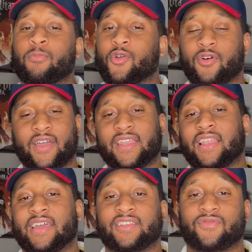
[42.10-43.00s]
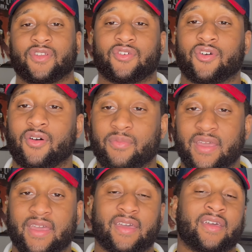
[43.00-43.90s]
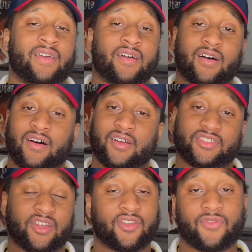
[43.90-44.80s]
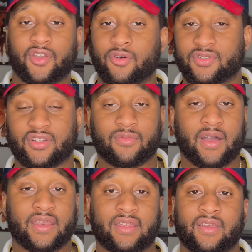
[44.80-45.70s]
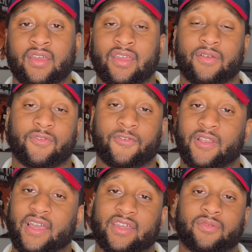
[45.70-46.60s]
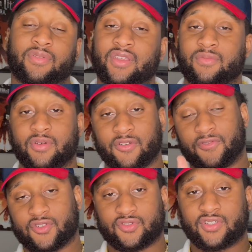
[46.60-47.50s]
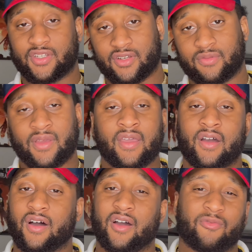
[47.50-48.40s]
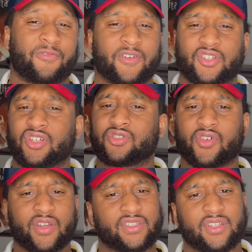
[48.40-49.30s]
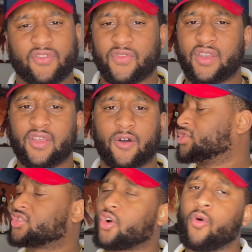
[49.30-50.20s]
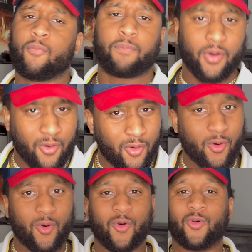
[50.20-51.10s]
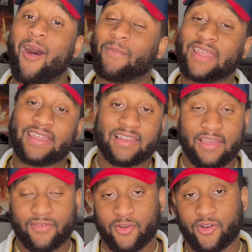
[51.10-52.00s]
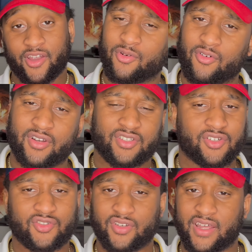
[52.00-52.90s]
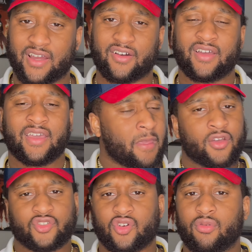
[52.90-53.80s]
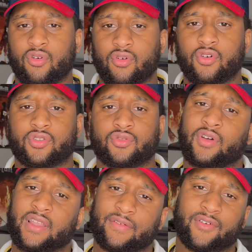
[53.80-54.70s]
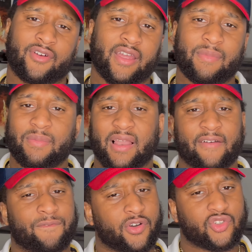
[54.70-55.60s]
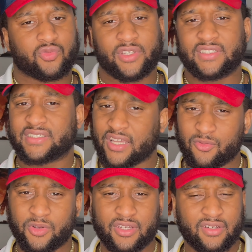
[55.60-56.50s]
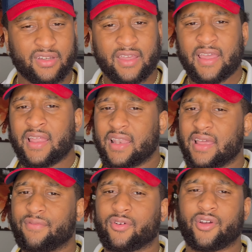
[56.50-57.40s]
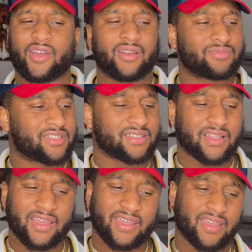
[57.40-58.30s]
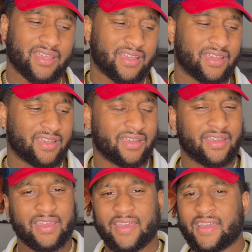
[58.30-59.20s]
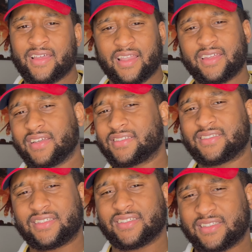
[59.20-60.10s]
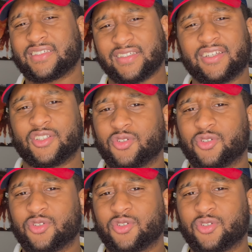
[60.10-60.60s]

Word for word: Go ahead and like this video up, man. Uh, share this video with somebody if you feel like it'll be beneficial to them. Uh, we finna jump straight into this video. So boom, I'm in 11th grade, going to Central now. So I'm going through 11th grade, maybe like first week, second week of 11th grade. I'm just like, this, this, this a little